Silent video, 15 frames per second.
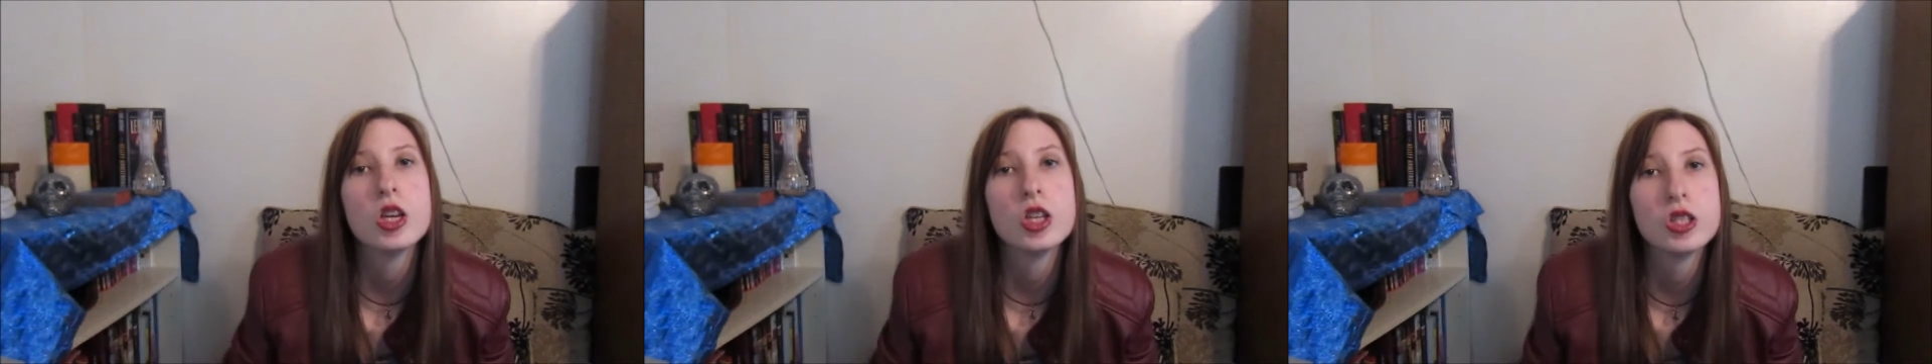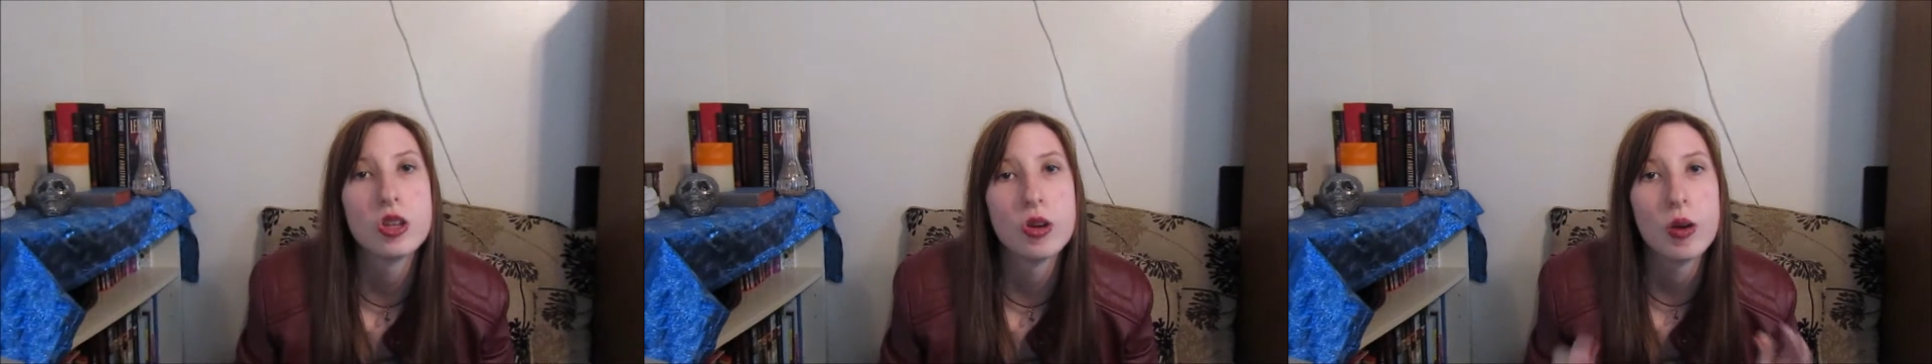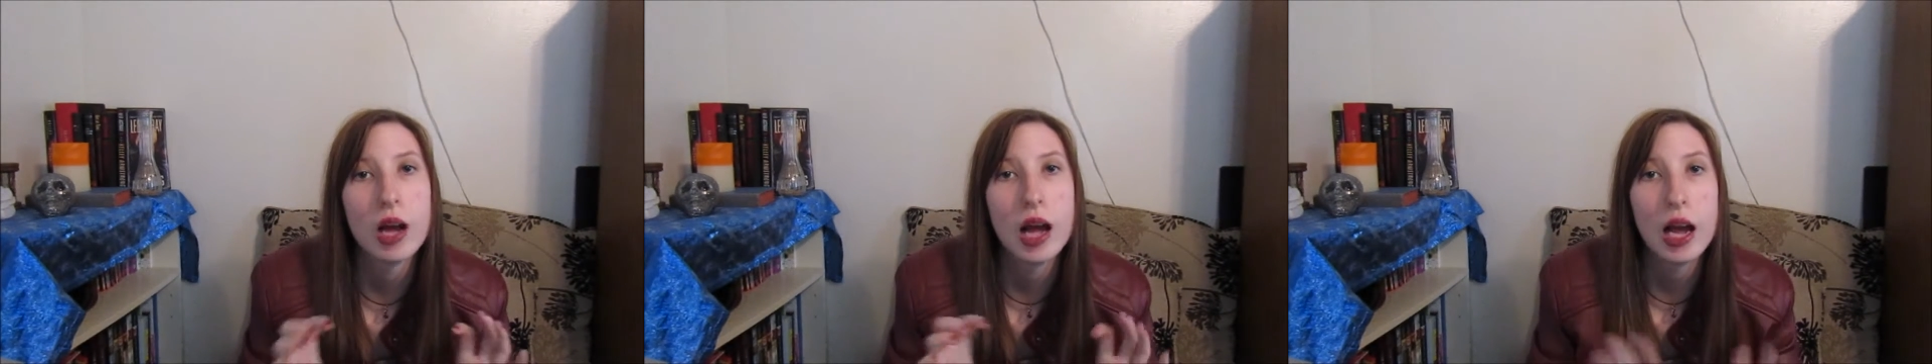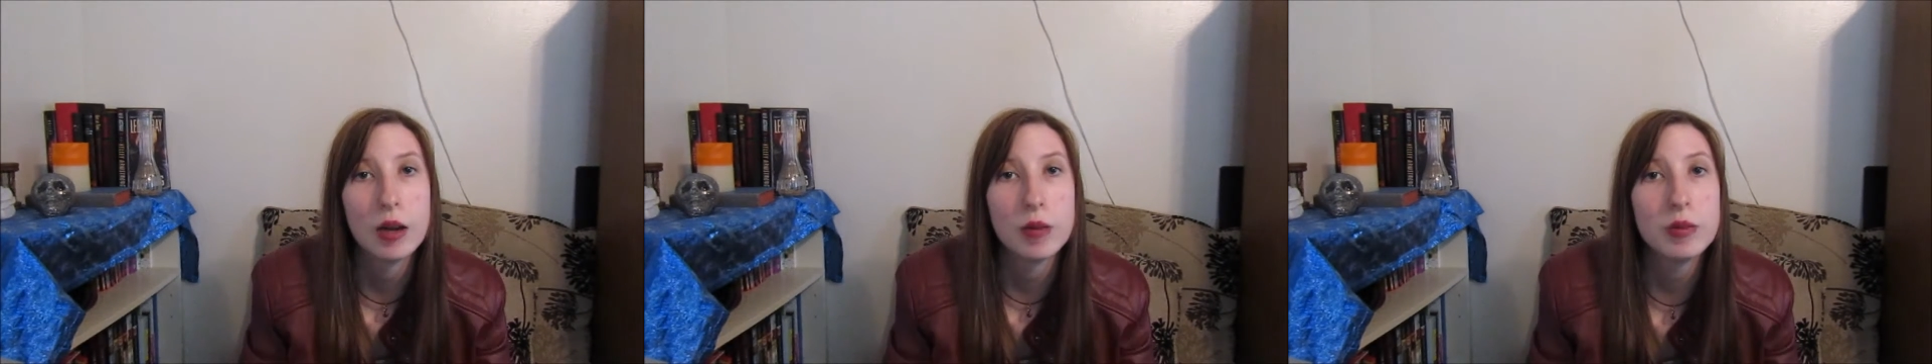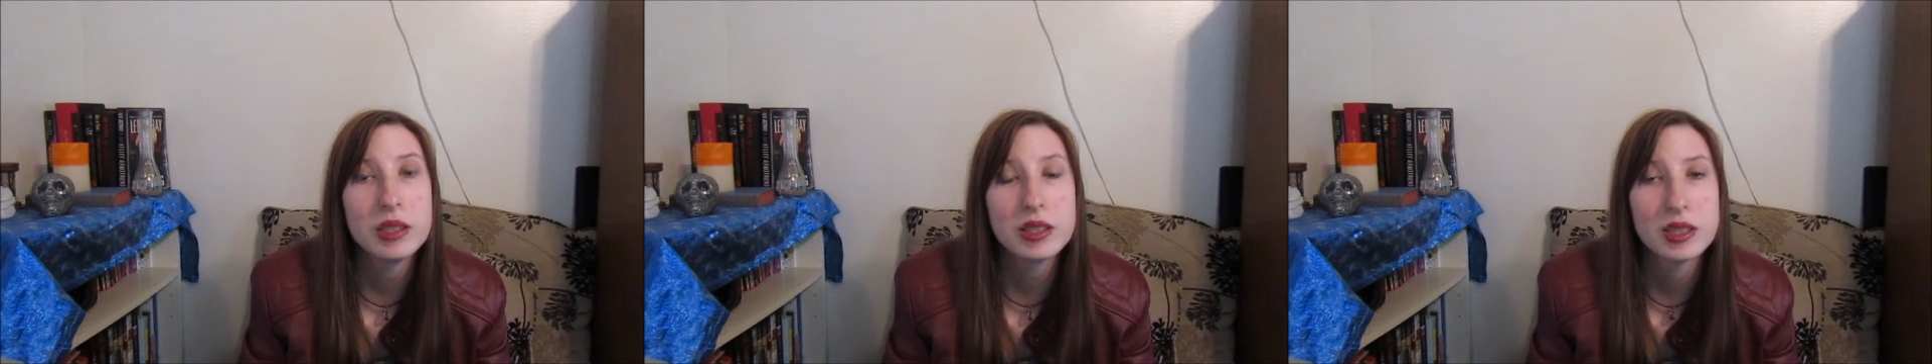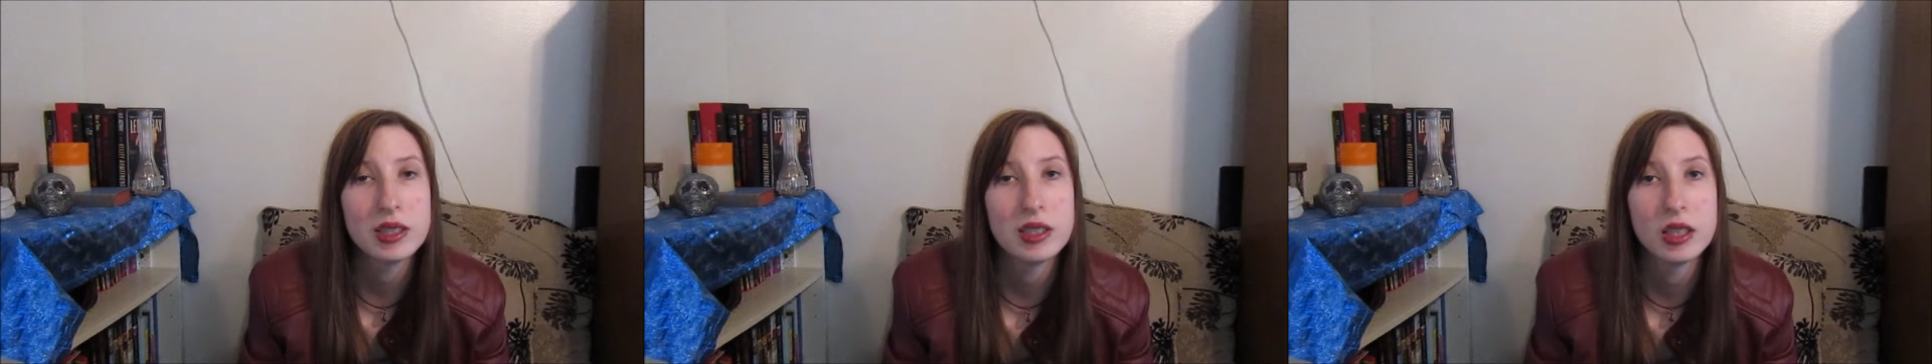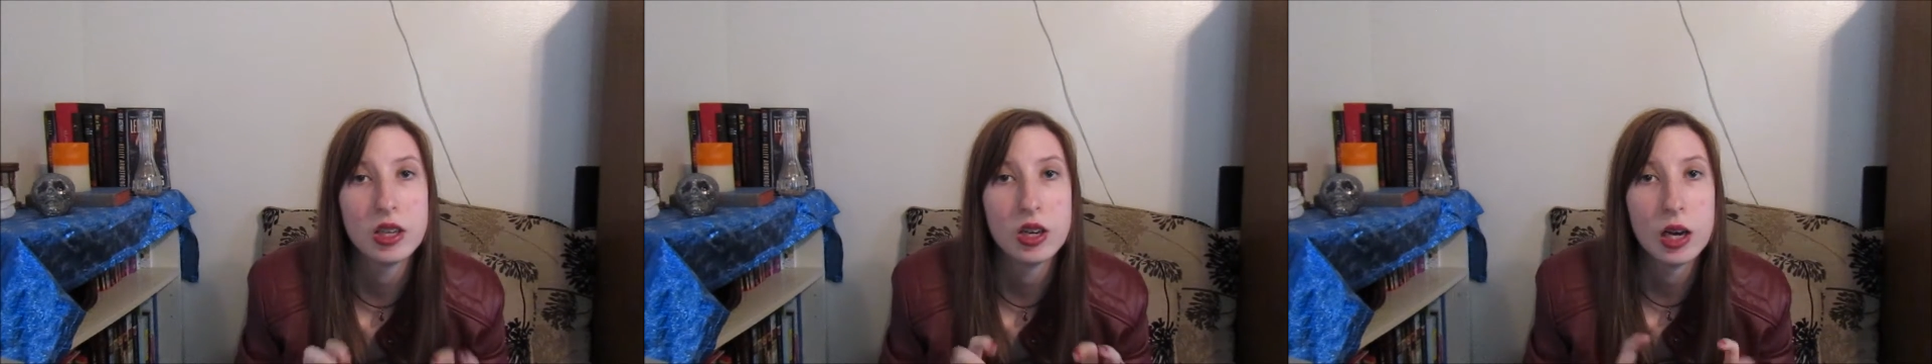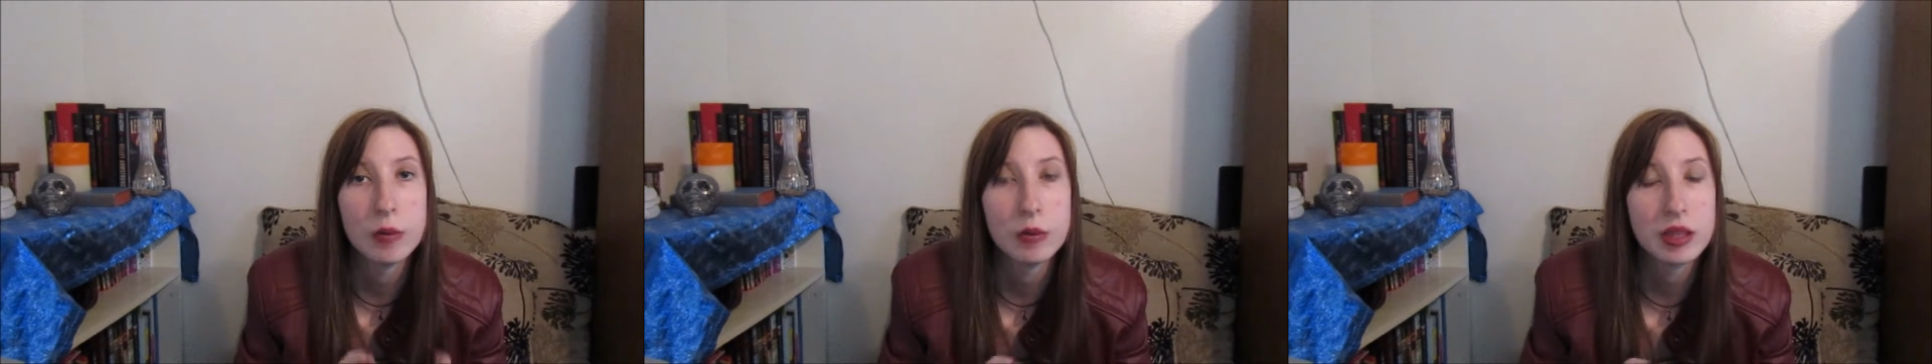So I'd be sitting
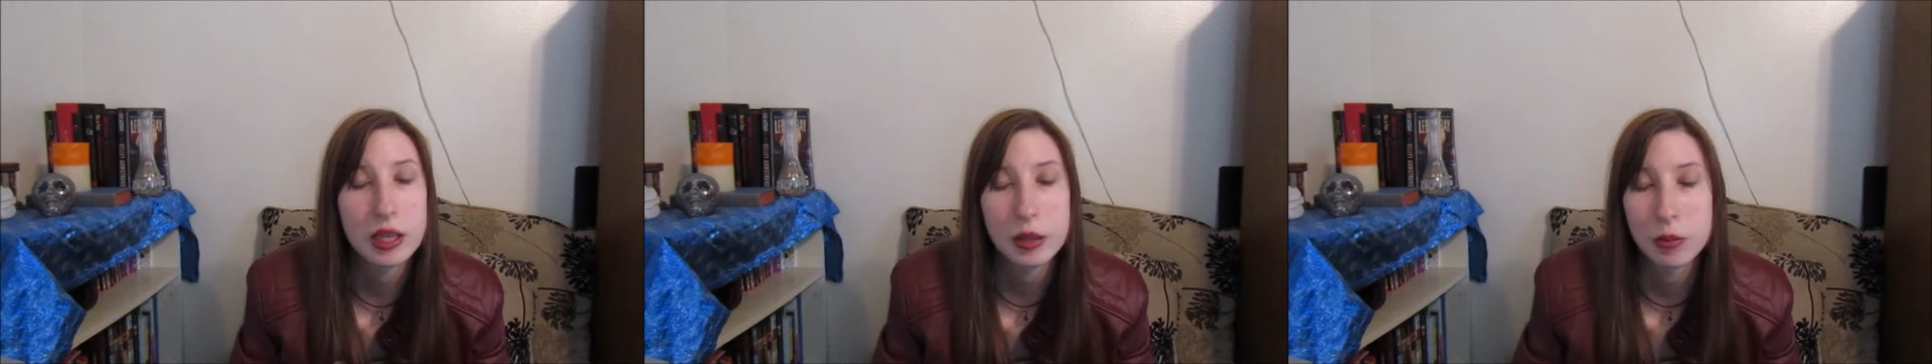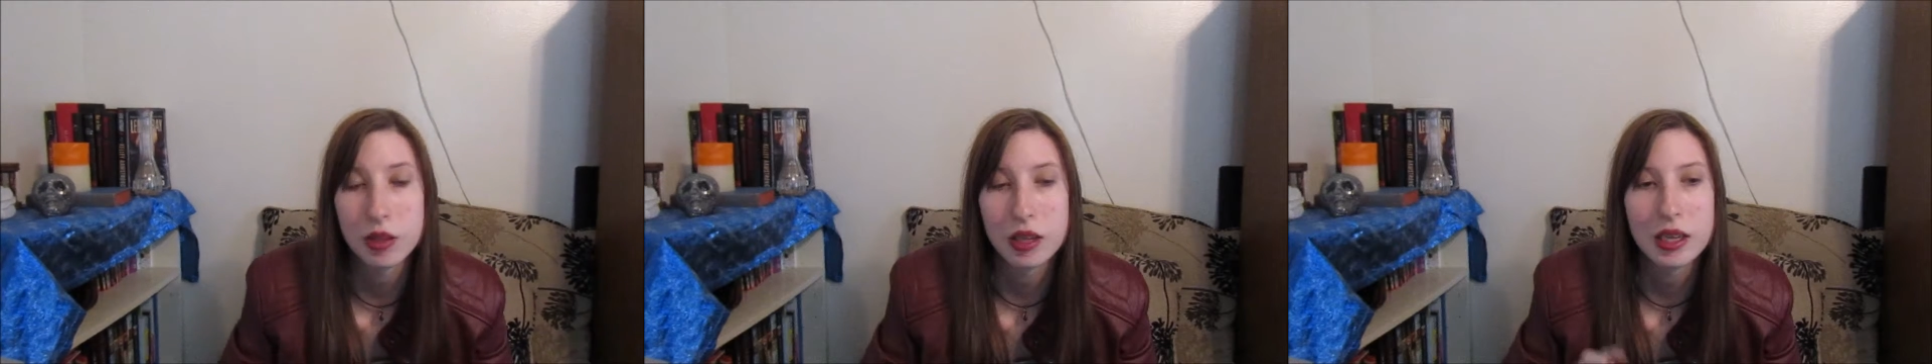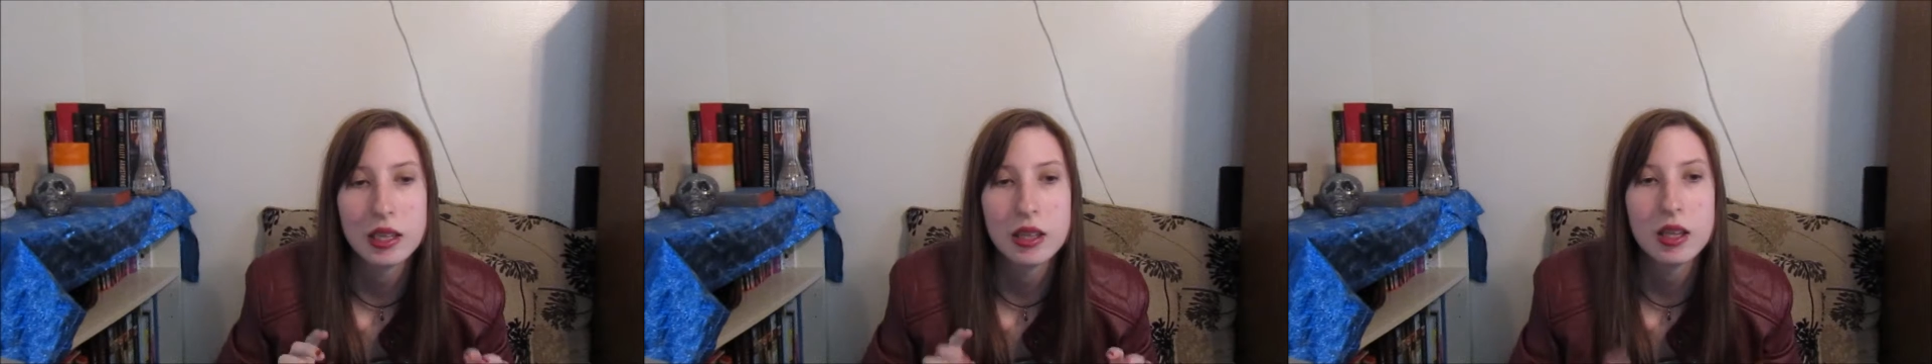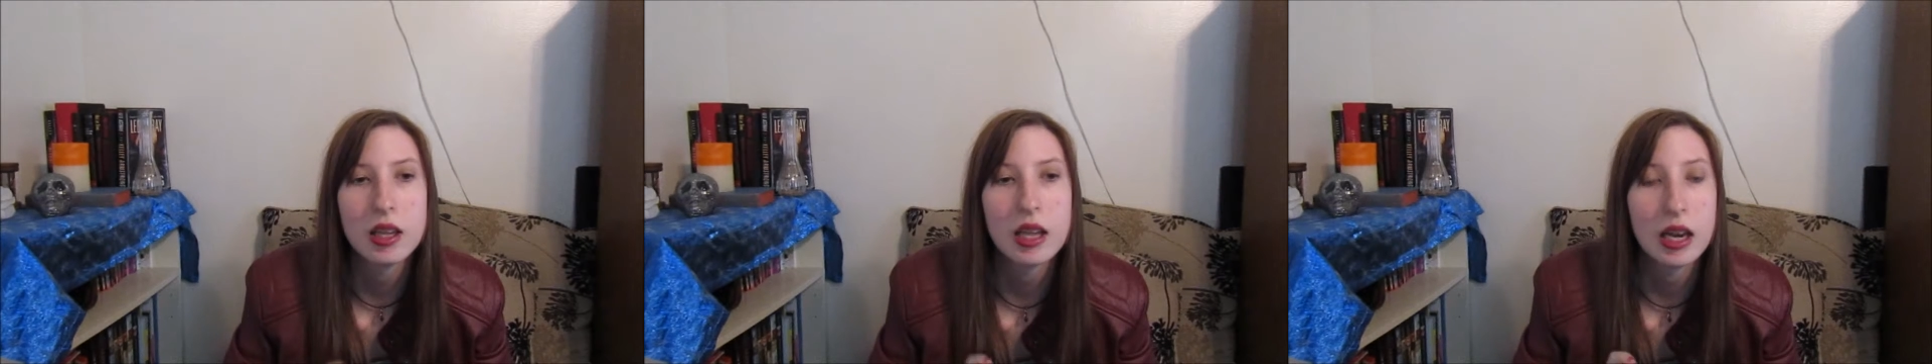there, I'd be like playing,